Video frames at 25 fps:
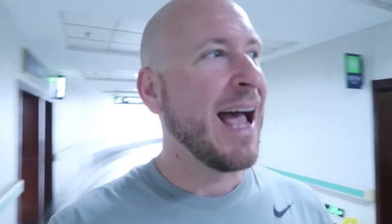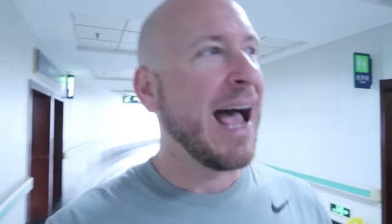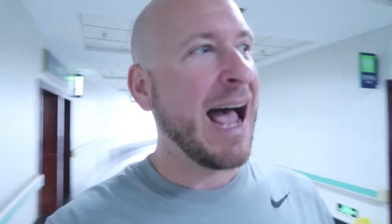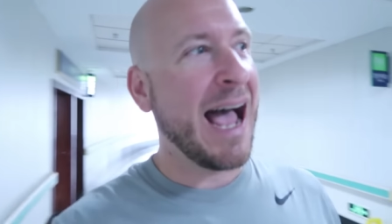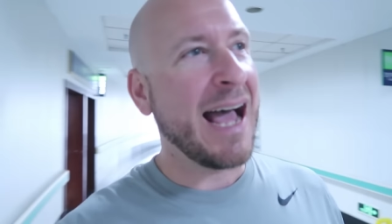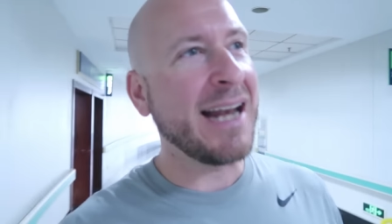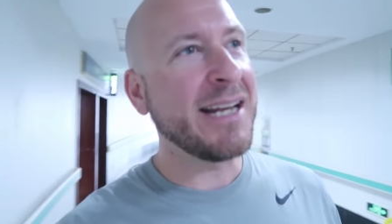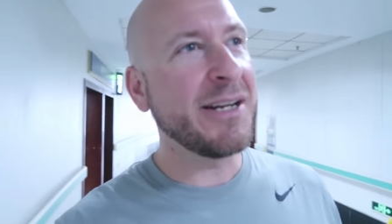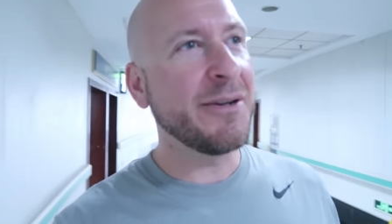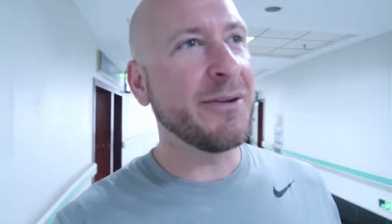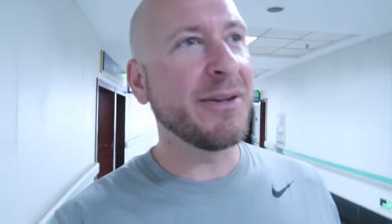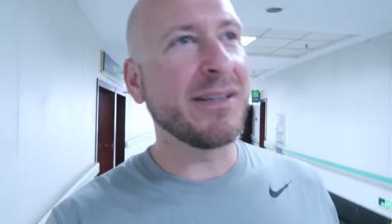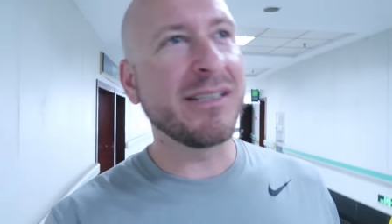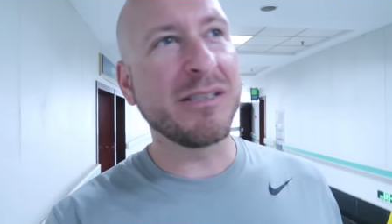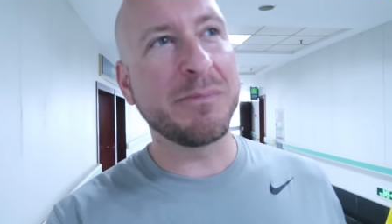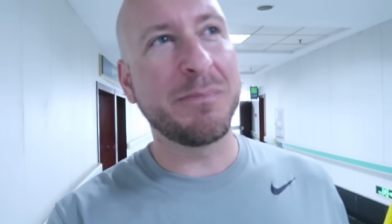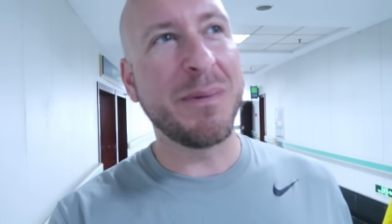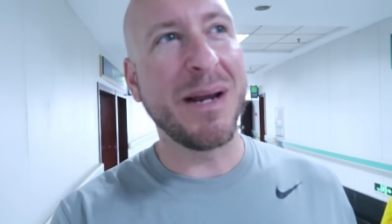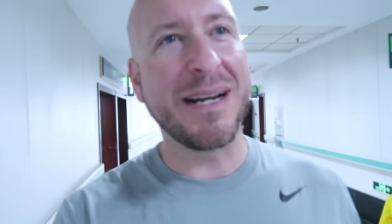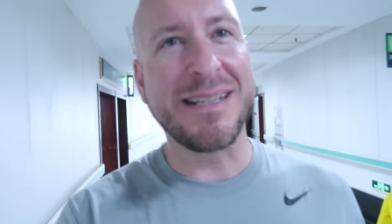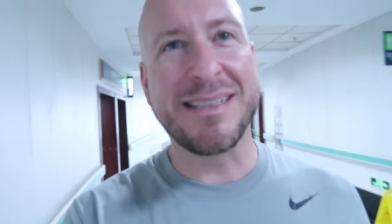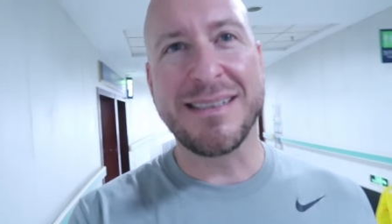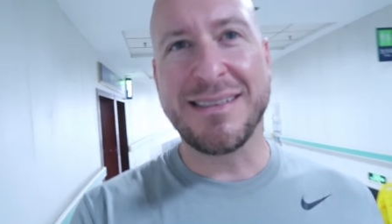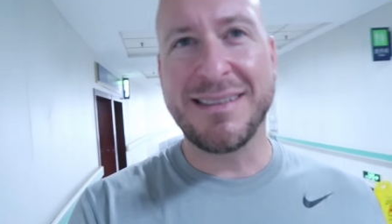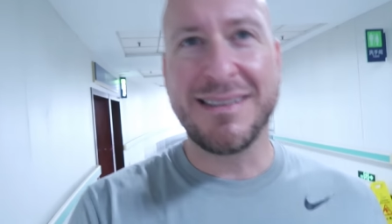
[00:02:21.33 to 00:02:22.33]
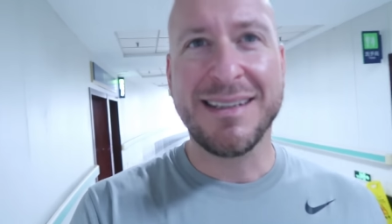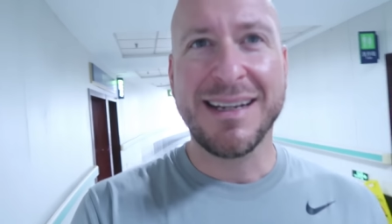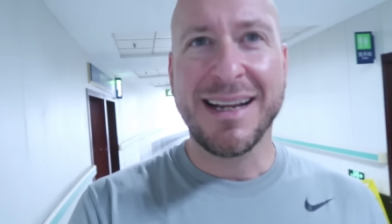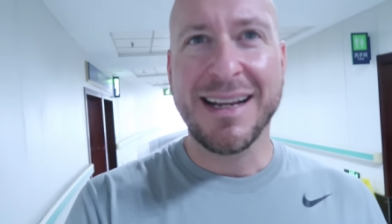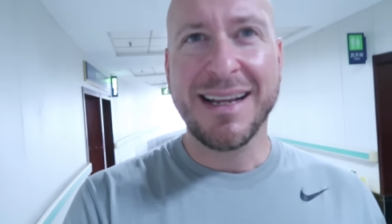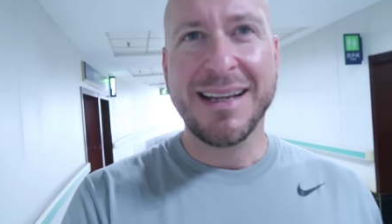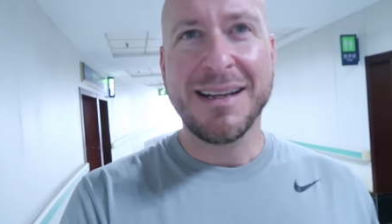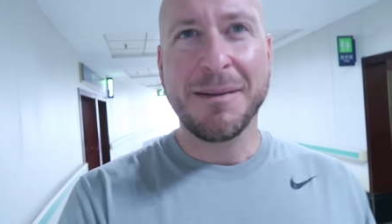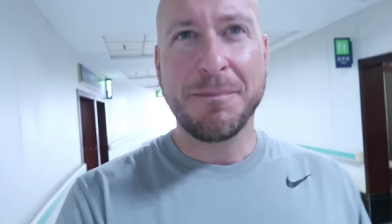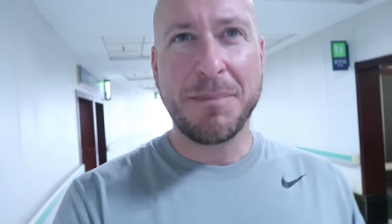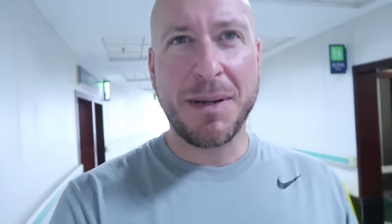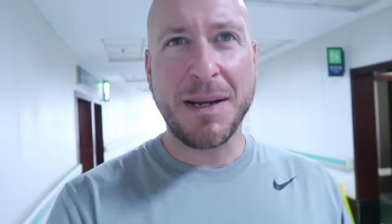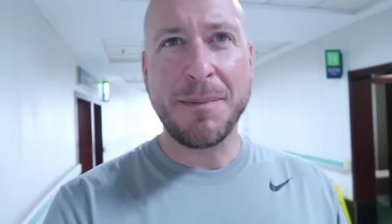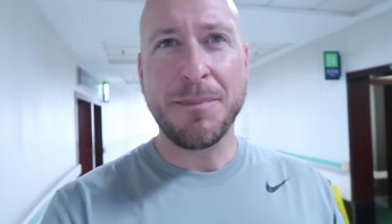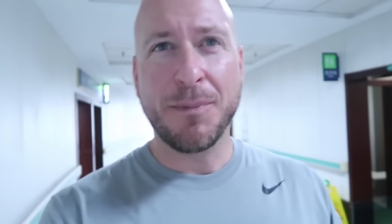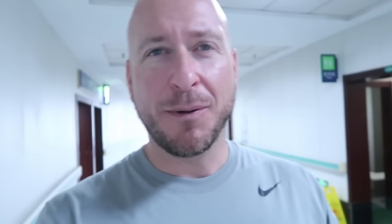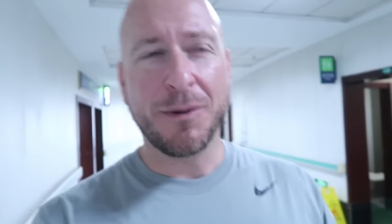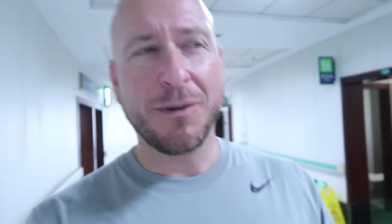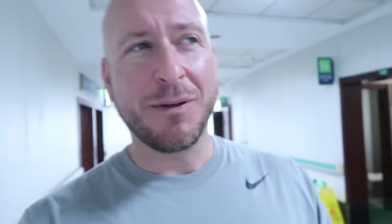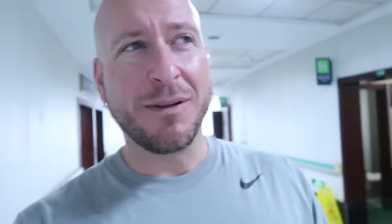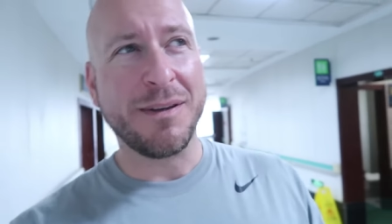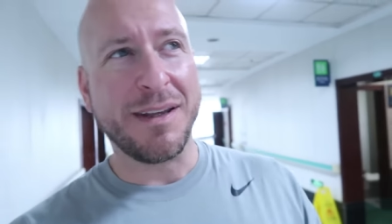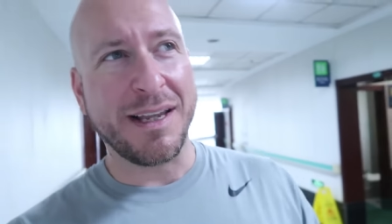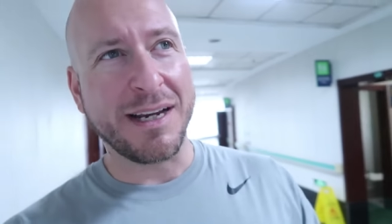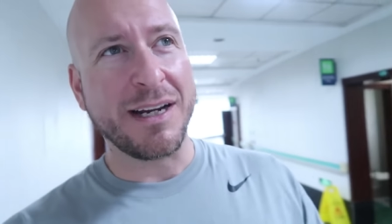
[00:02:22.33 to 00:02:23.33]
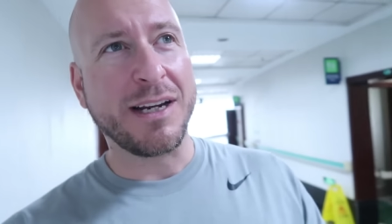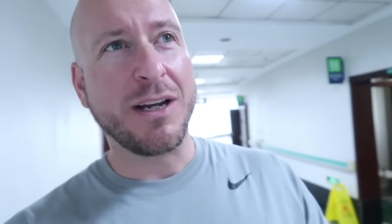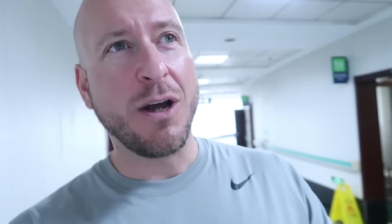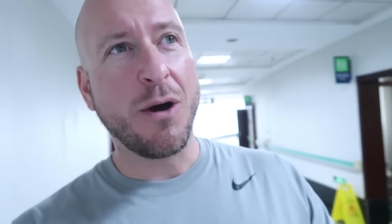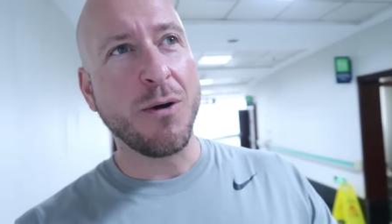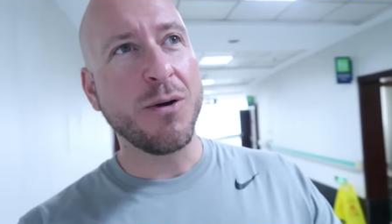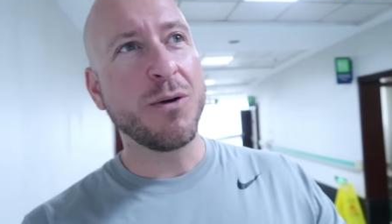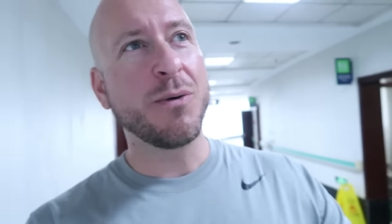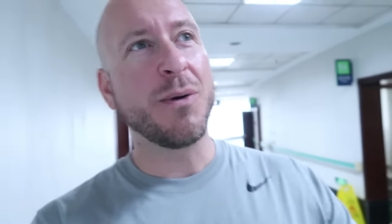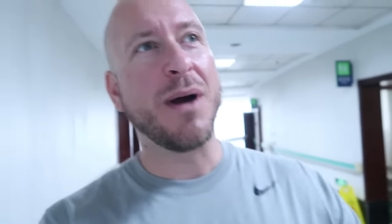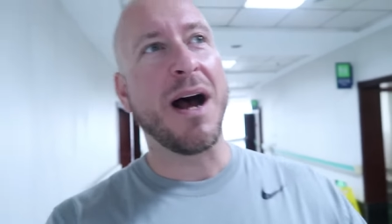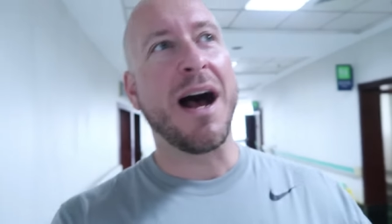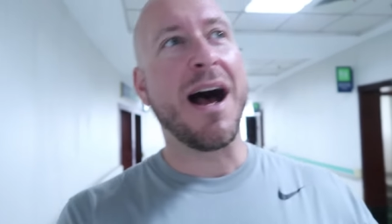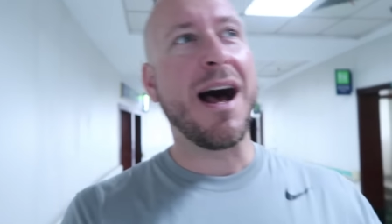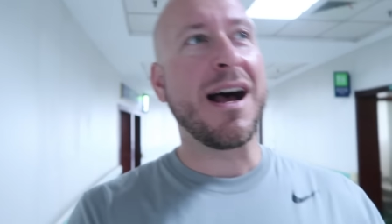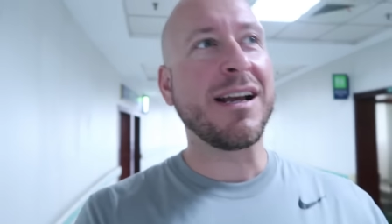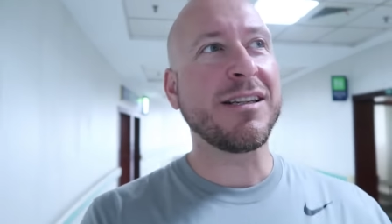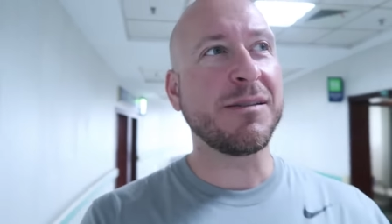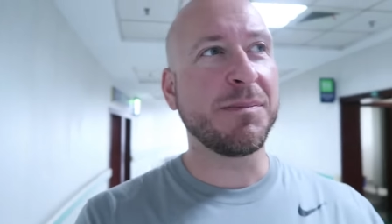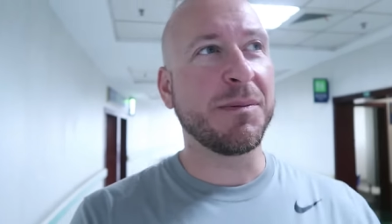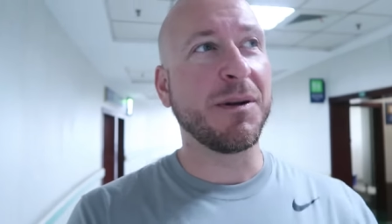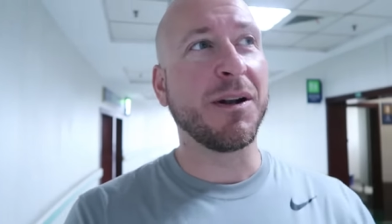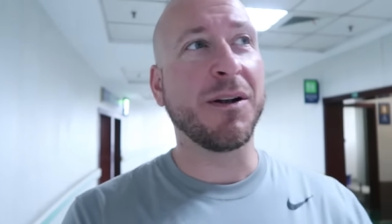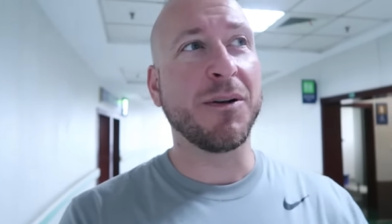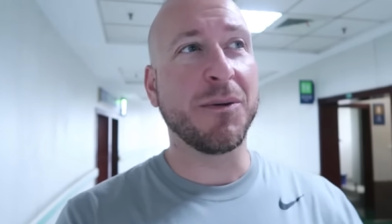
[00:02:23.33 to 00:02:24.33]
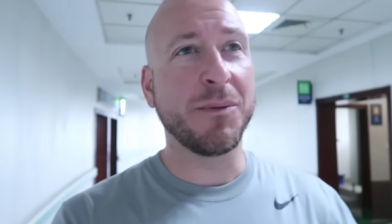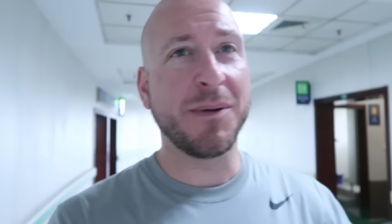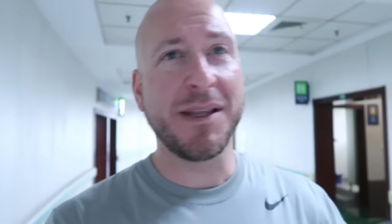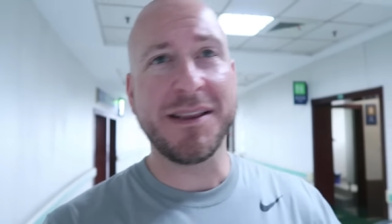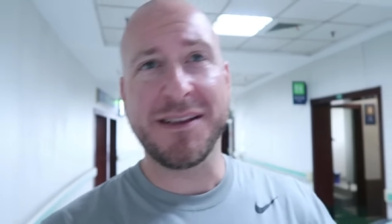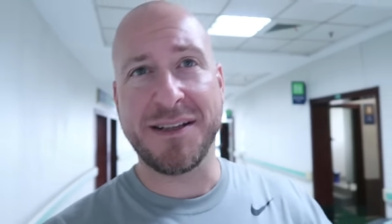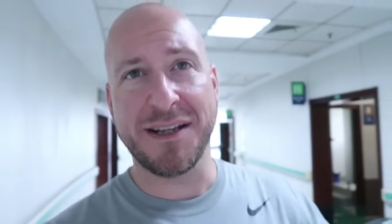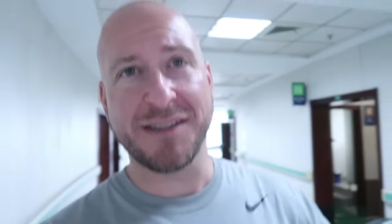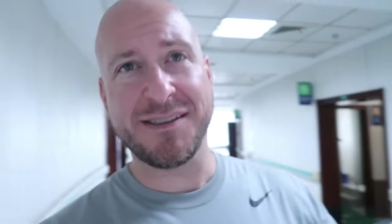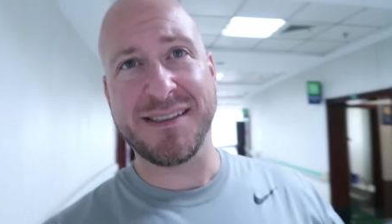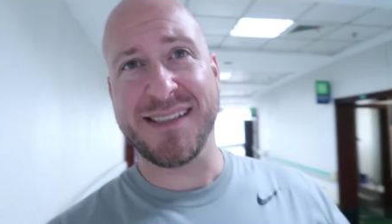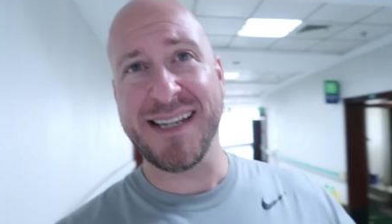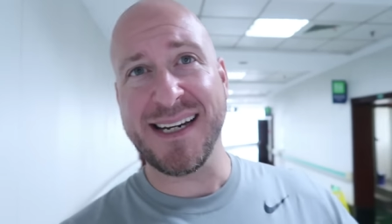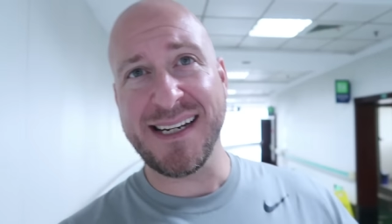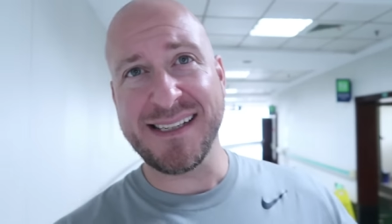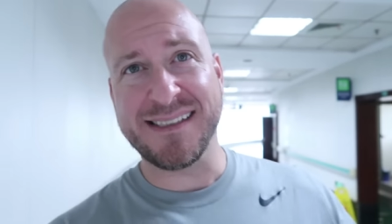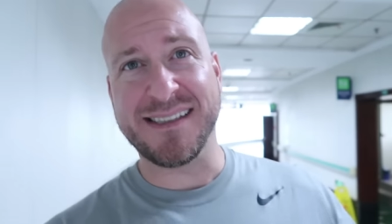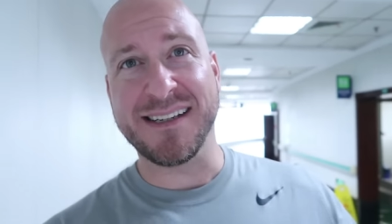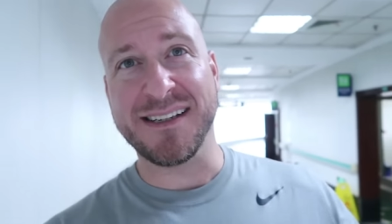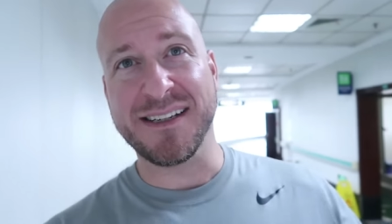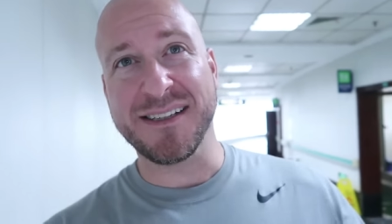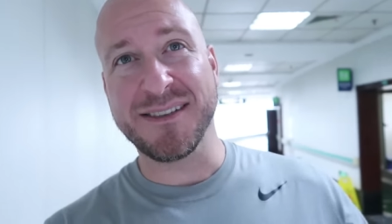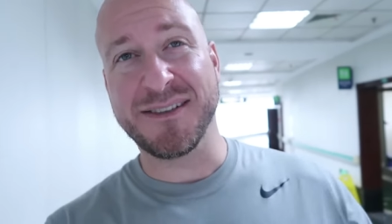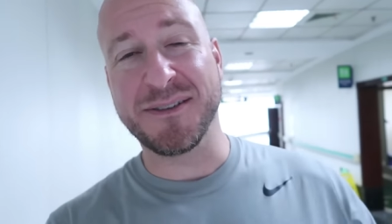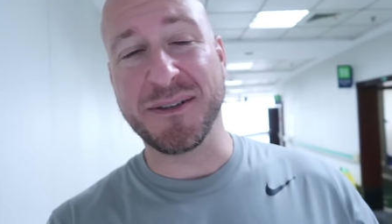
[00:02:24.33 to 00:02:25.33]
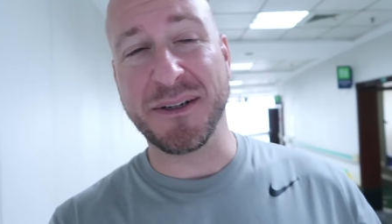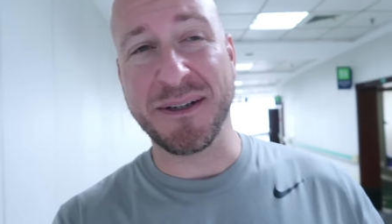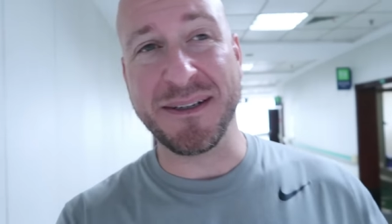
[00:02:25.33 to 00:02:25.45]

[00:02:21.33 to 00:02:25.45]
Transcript: How do you expect people that go to a hospital with diseases